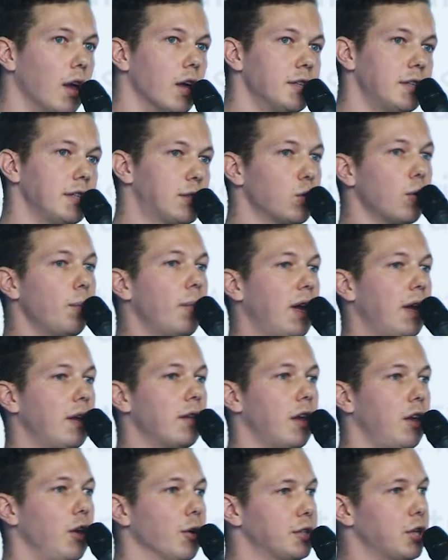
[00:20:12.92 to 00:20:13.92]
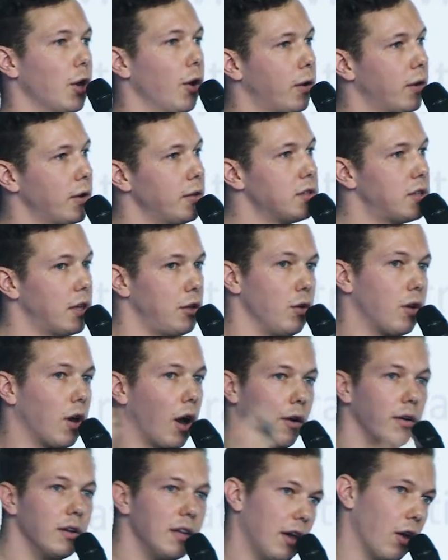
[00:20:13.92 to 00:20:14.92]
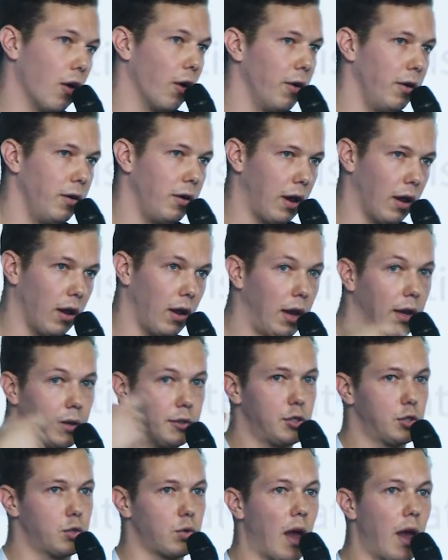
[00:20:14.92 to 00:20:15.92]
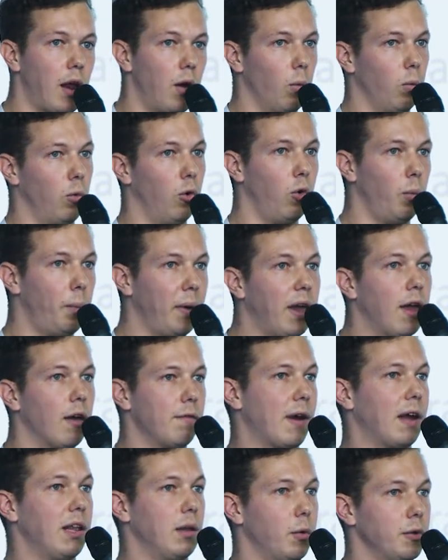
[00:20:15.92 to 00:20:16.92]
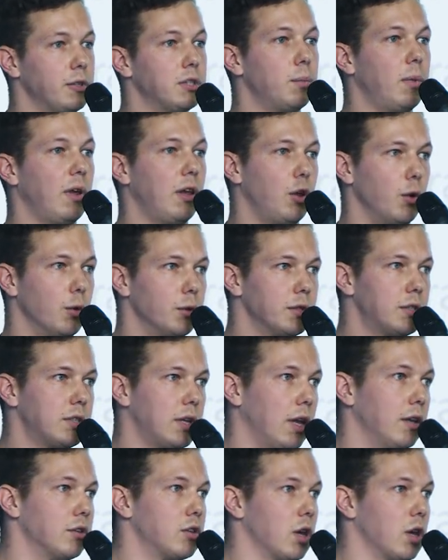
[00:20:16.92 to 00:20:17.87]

So this will mean that your tokens that you currently own in Strat will be available to be used in